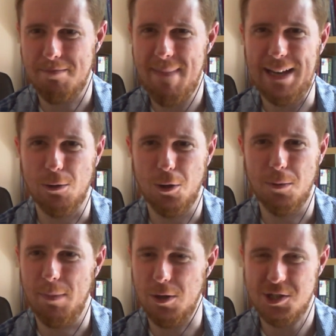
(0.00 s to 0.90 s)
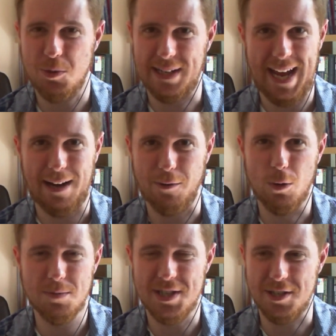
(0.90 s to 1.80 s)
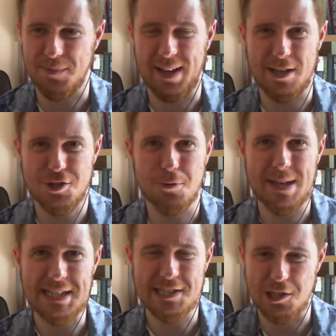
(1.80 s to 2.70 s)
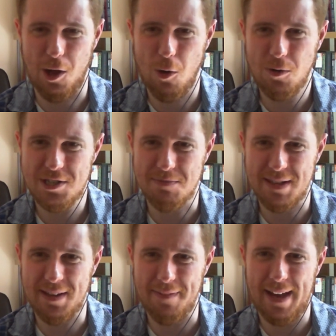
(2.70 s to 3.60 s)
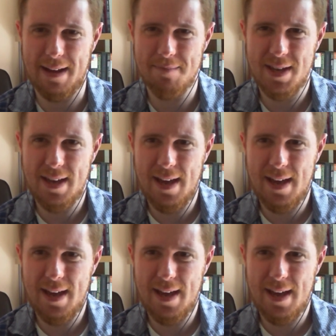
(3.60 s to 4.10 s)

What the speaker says: male Humboldt squid can grow up to something like 2 meters long, something like that.